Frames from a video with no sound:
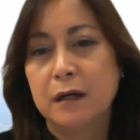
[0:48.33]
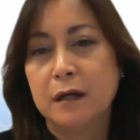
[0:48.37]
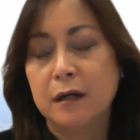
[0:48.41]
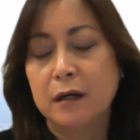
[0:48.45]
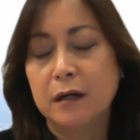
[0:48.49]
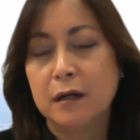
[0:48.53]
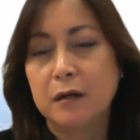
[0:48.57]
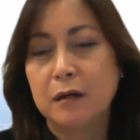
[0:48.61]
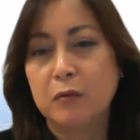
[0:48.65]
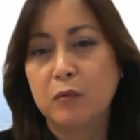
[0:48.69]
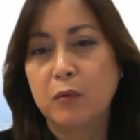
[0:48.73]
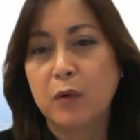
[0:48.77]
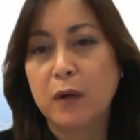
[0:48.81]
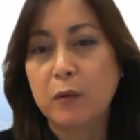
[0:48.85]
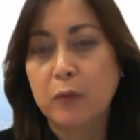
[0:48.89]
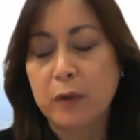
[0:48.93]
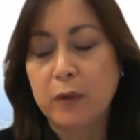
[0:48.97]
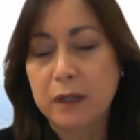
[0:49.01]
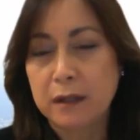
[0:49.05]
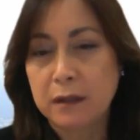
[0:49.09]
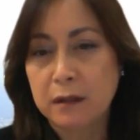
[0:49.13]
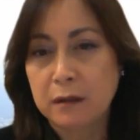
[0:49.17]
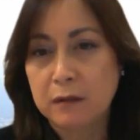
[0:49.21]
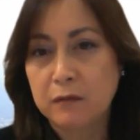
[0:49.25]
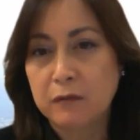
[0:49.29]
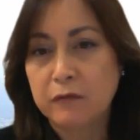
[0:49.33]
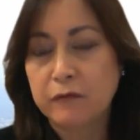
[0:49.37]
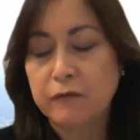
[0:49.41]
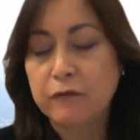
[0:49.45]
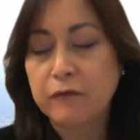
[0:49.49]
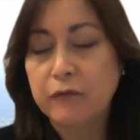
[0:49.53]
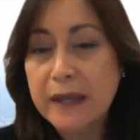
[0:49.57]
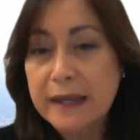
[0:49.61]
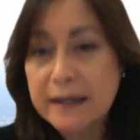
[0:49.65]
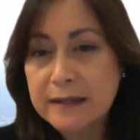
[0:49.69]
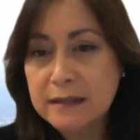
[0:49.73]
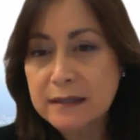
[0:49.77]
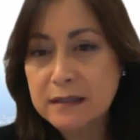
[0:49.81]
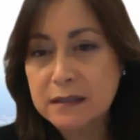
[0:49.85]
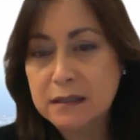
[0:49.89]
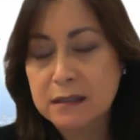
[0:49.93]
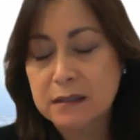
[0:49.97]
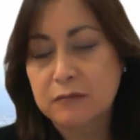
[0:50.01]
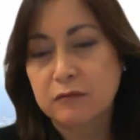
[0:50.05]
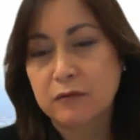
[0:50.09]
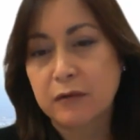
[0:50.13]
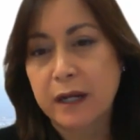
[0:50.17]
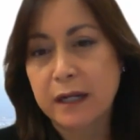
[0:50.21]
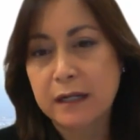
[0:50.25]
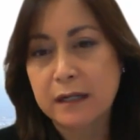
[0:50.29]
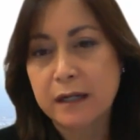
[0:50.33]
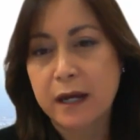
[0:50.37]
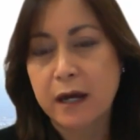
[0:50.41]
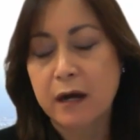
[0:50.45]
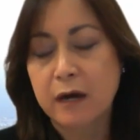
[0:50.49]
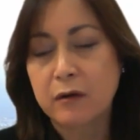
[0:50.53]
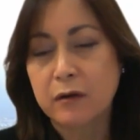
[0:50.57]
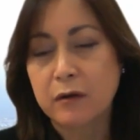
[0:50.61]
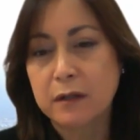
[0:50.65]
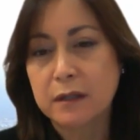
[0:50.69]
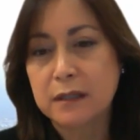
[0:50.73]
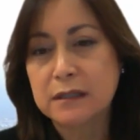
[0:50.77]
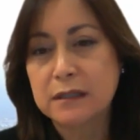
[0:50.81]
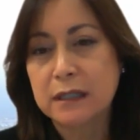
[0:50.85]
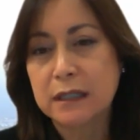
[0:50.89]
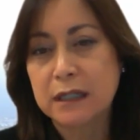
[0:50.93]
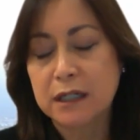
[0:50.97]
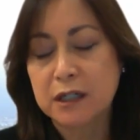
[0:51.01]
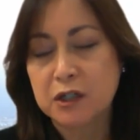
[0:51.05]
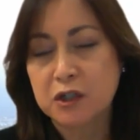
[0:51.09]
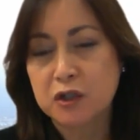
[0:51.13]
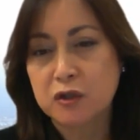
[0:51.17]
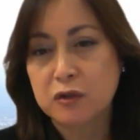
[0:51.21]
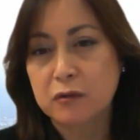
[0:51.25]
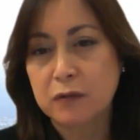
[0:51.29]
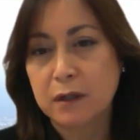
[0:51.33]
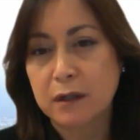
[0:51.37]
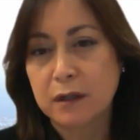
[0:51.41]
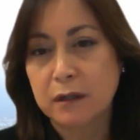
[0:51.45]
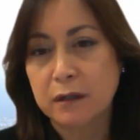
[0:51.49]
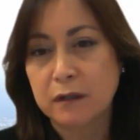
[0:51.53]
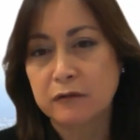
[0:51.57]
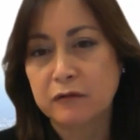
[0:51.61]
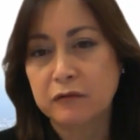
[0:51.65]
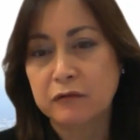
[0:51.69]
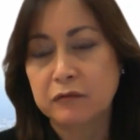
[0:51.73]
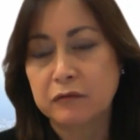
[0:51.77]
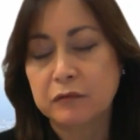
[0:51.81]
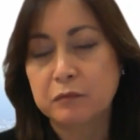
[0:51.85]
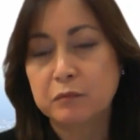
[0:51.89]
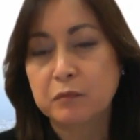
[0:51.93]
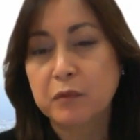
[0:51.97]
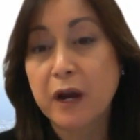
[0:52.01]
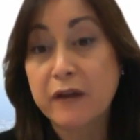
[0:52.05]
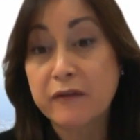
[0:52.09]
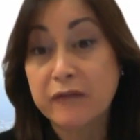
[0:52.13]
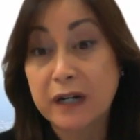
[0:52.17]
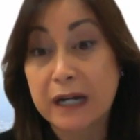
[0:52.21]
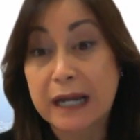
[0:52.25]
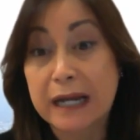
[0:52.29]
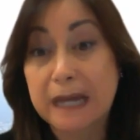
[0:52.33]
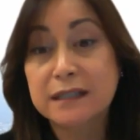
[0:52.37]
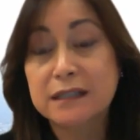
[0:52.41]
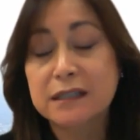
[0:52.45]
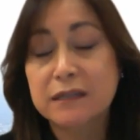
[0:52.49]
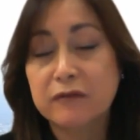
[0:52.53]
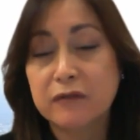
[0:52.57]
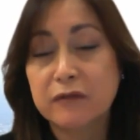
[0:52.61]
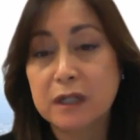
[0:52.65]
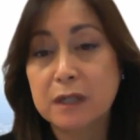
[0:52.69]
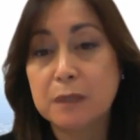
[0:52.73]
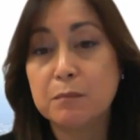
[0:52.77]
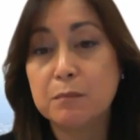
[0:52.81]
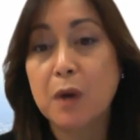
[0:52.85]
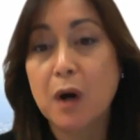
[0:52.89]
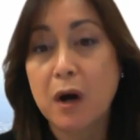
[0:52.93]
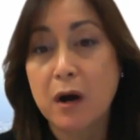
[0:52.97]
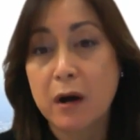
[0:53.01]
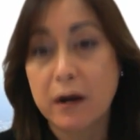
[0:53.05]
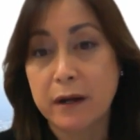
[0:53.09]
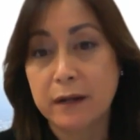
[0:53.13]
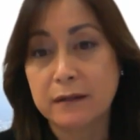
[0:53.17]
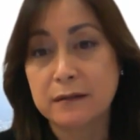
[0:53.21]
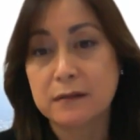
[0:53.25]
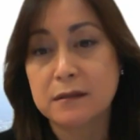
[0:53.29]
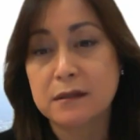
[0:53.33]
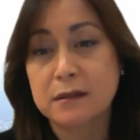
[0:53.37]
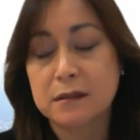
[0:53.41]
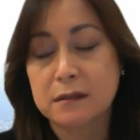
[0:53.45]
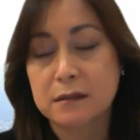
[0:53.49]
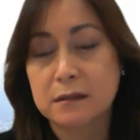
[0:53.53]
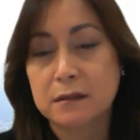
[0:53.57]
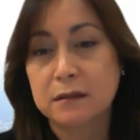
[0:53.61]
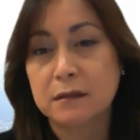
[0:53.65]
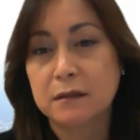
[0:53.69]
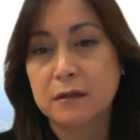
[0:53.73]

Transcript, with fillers: Uh, what we faced right now is an issue of private activity bonds.